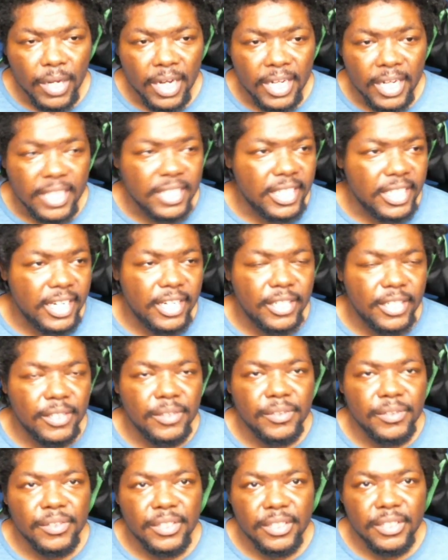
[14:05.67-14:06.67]
Claire,
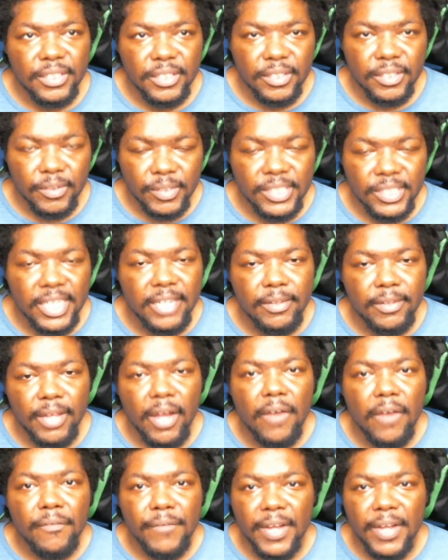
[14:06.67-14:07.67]
because they
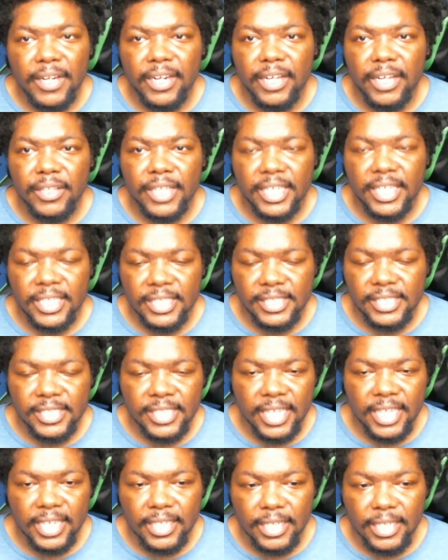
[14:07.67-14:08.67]
all found out that this is
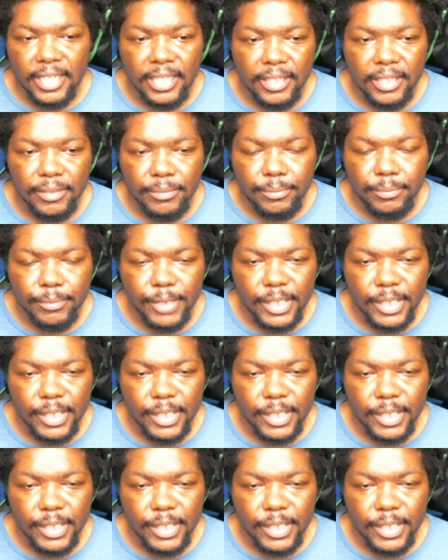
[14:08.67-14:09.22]
like the